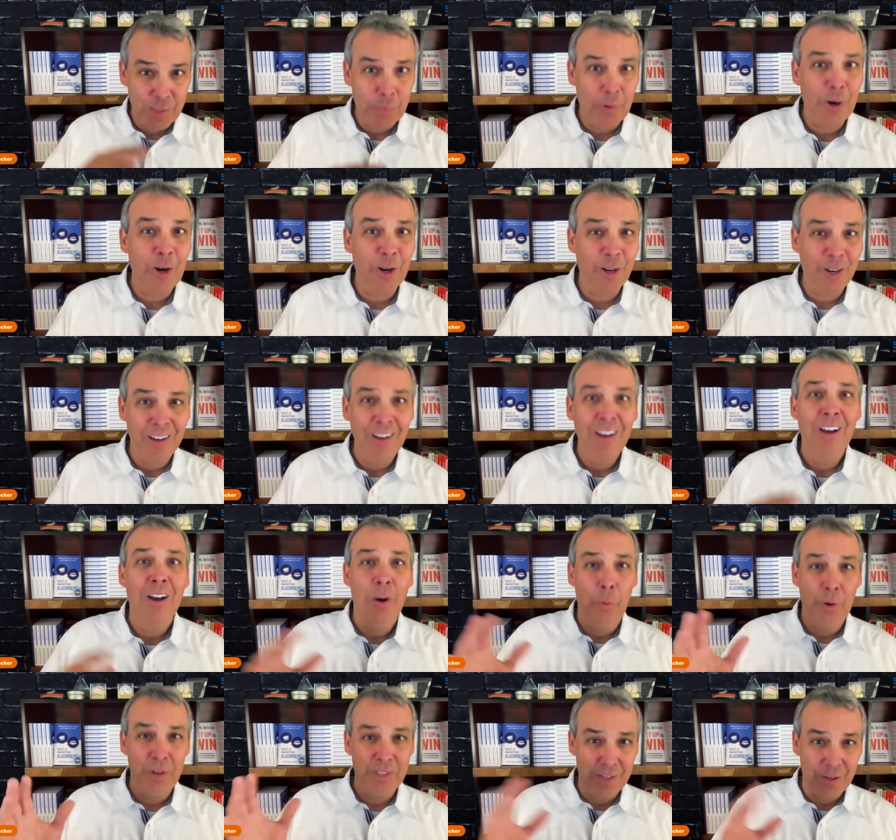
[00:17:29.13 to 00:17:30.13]
iceberg,
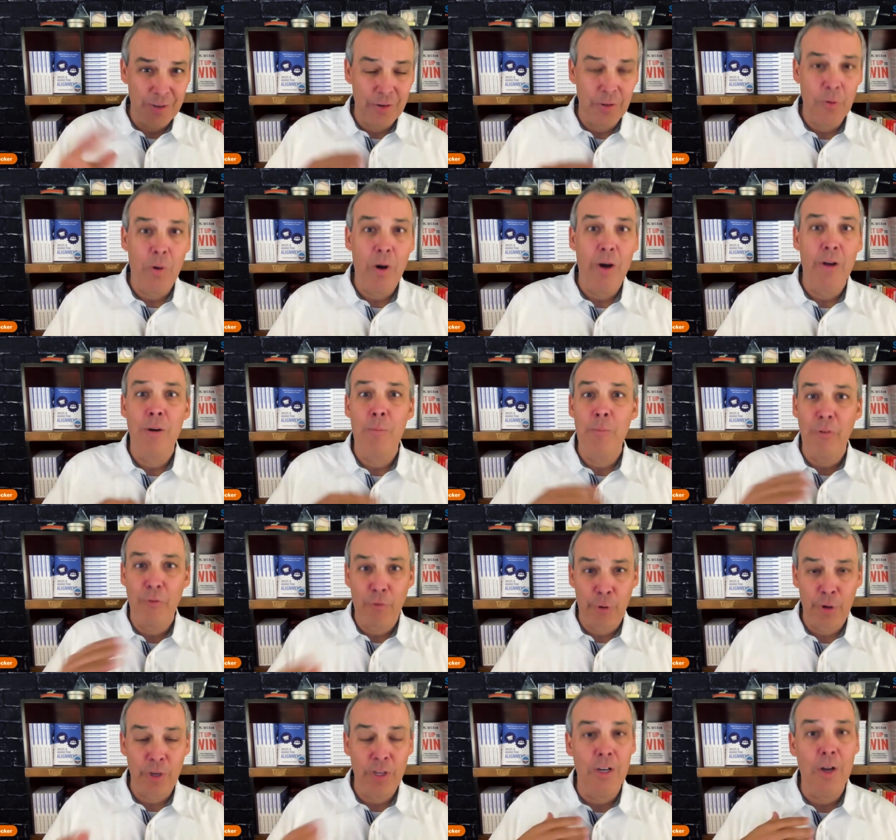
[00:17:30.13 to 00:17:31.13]
what's under the water, and
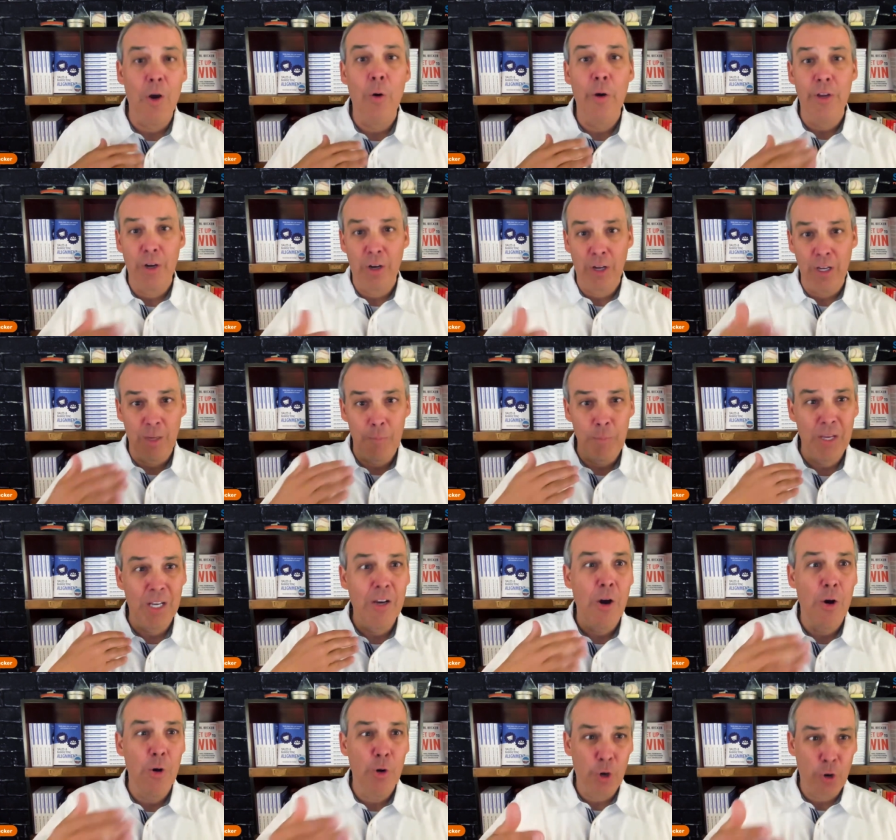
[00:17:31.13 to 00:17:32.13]
before you know it, you're going to
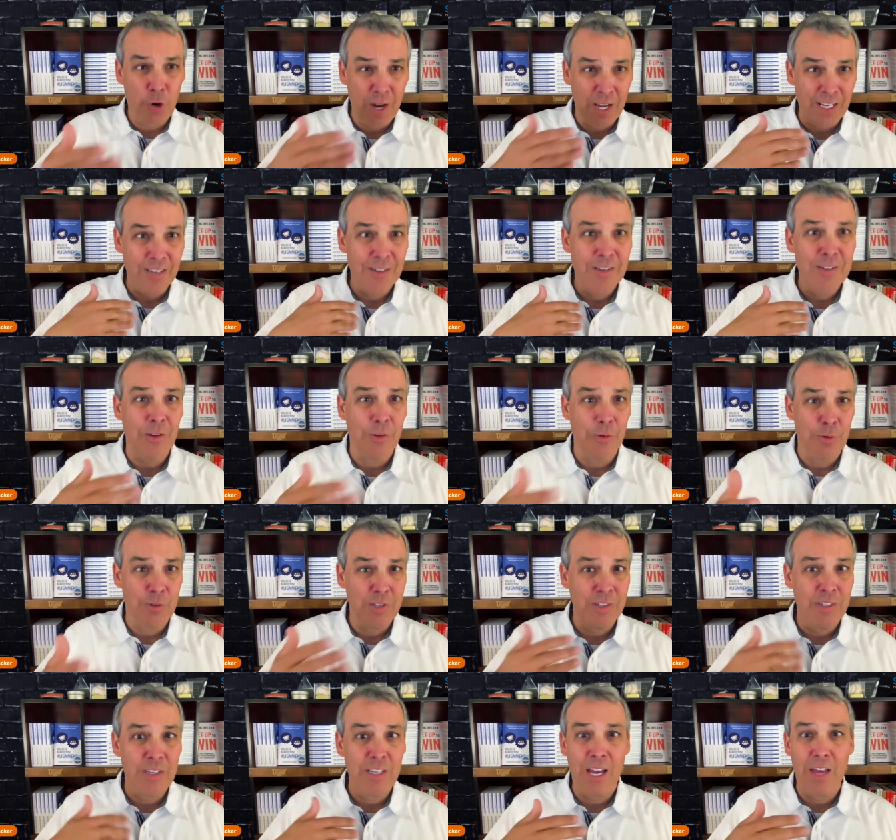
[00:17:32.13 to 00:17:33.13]
be co-creating
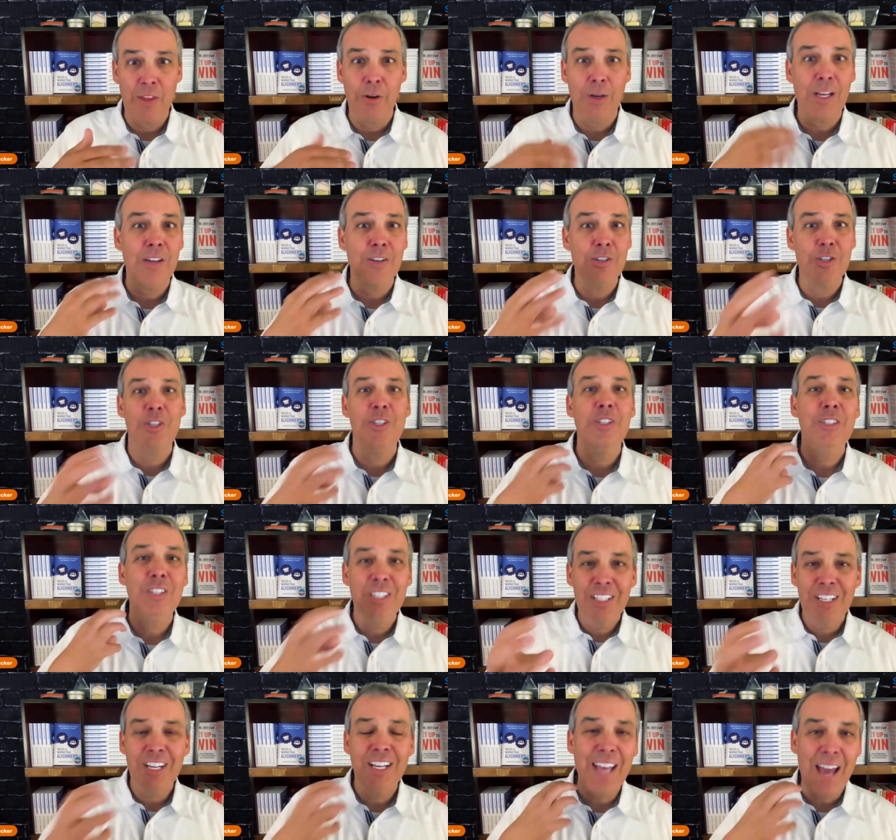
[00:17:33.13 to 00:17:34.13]
solutions together because you,
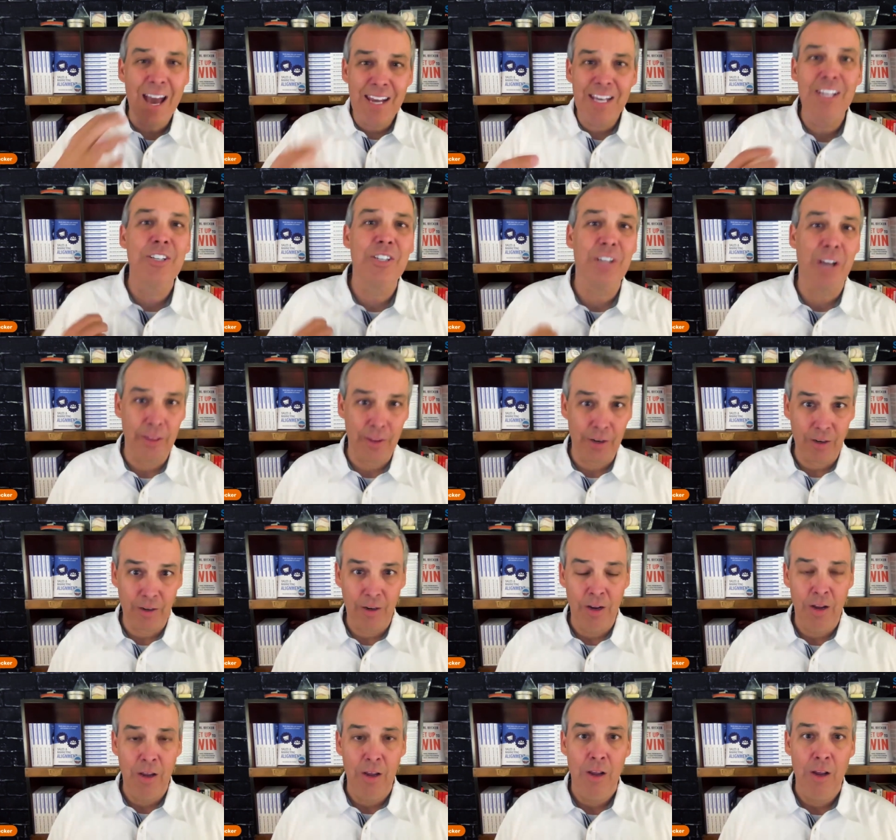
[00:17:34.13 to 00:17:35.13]
you, get each other.
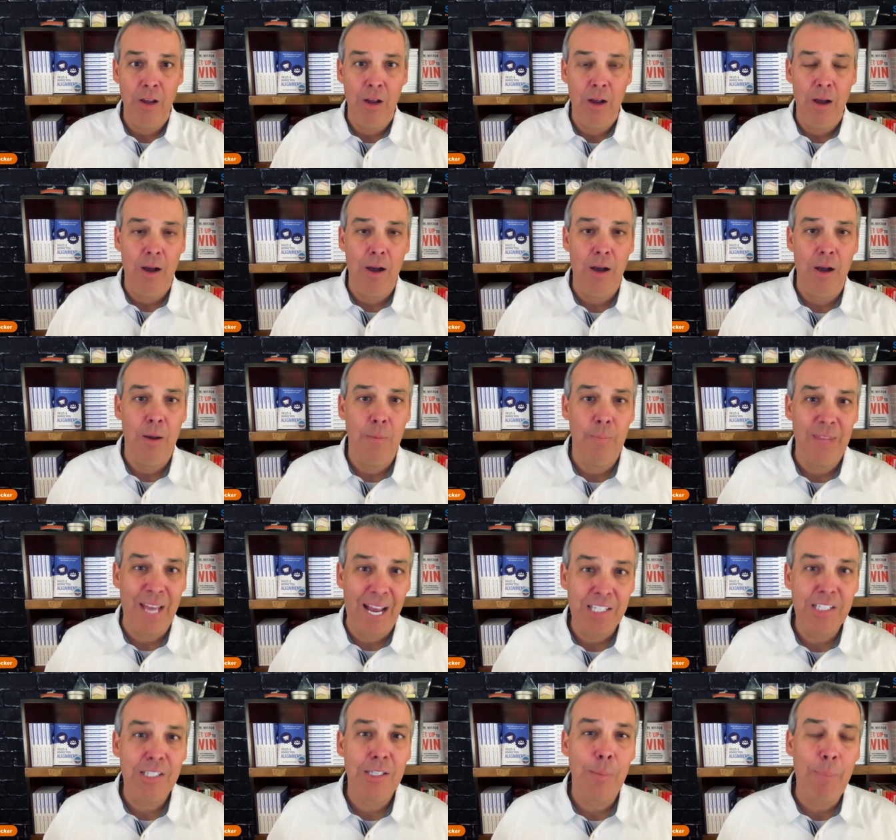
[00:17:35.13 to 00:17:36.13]
Mm-hmm. Uh,
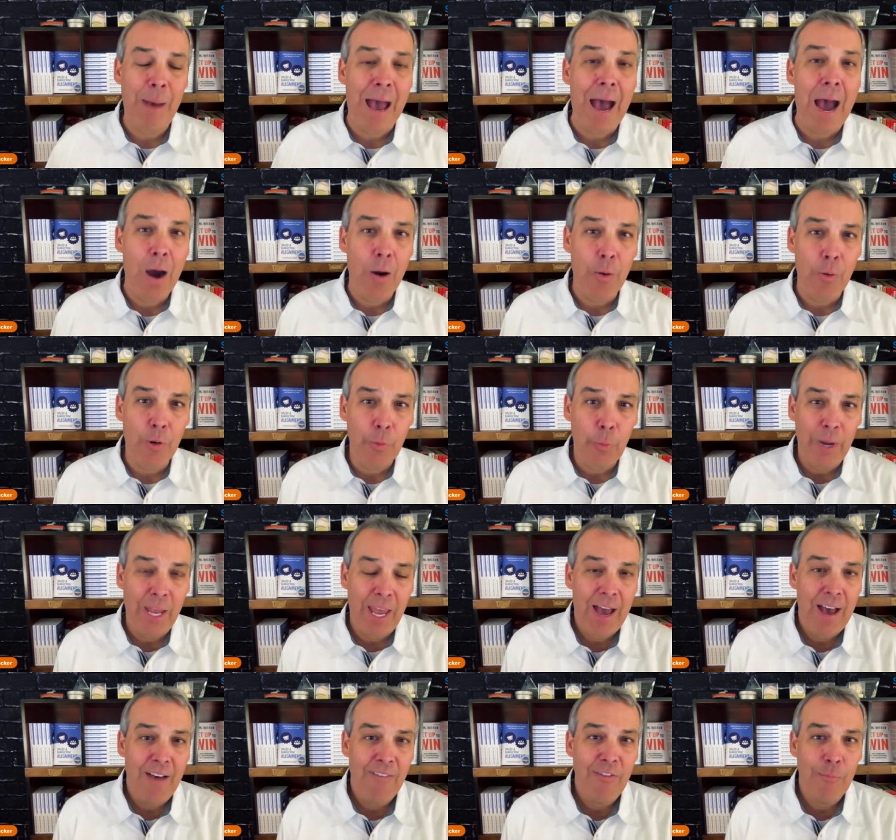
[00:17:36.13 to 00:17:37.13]
that's the power
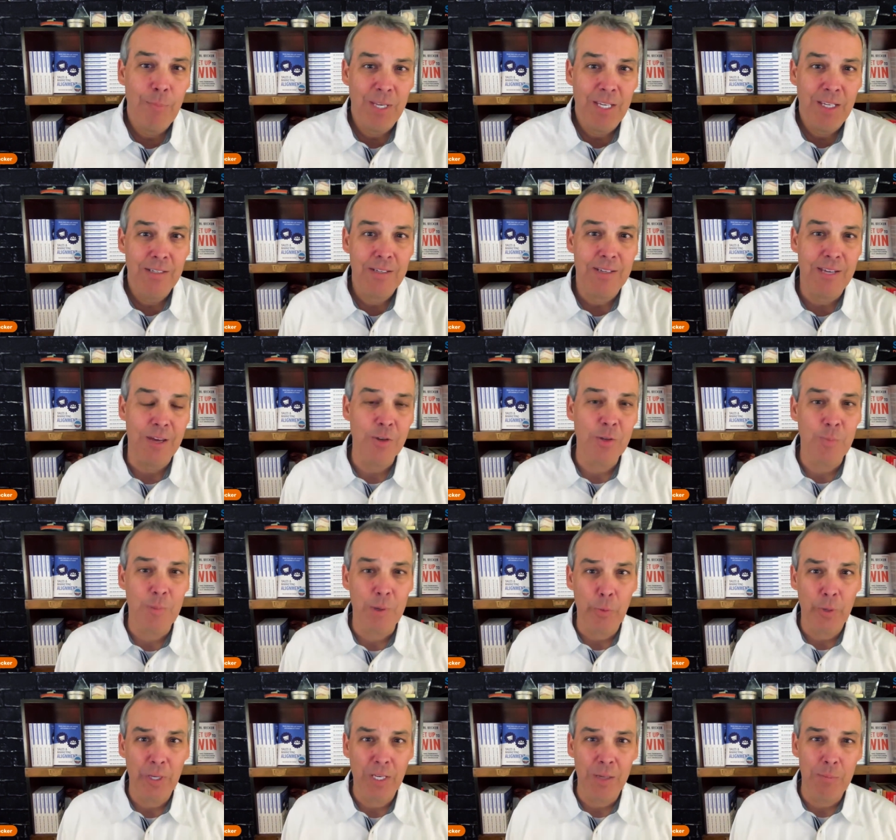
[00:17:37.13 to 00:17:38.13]
we have of being
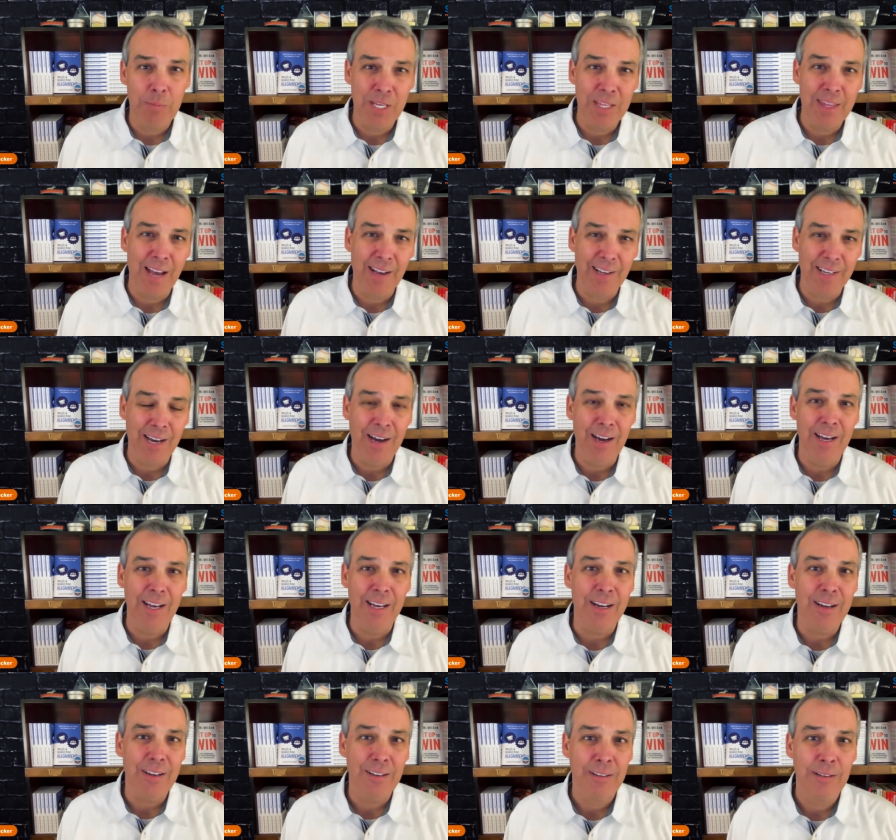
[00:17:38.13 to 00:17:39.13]
salespeople. We can be that
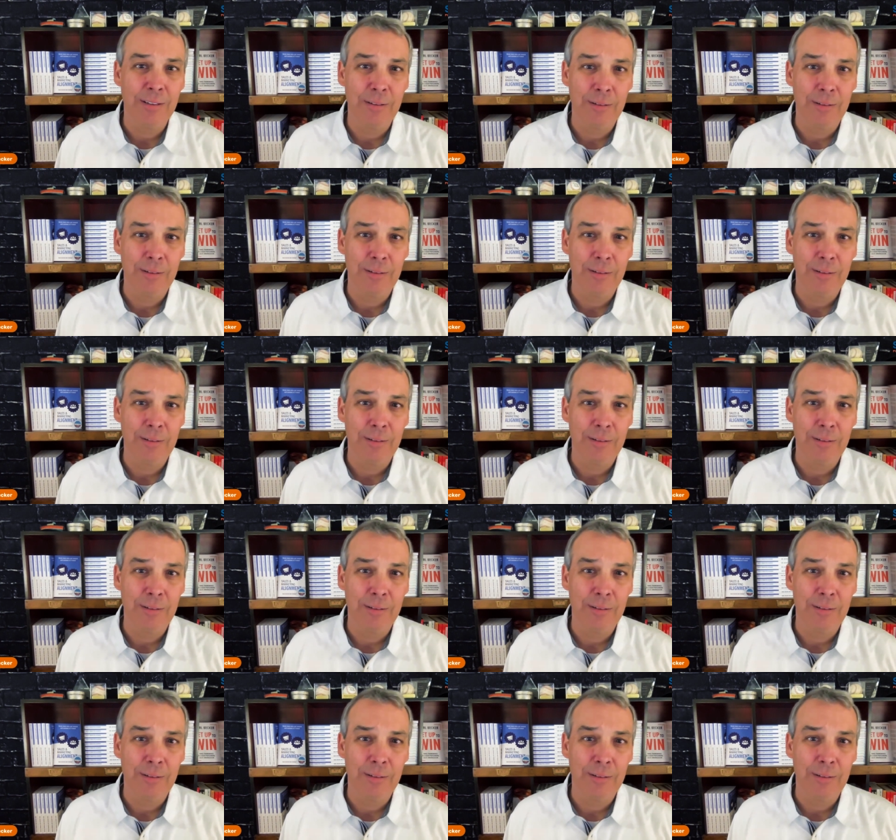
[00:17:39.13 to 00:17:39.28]
guide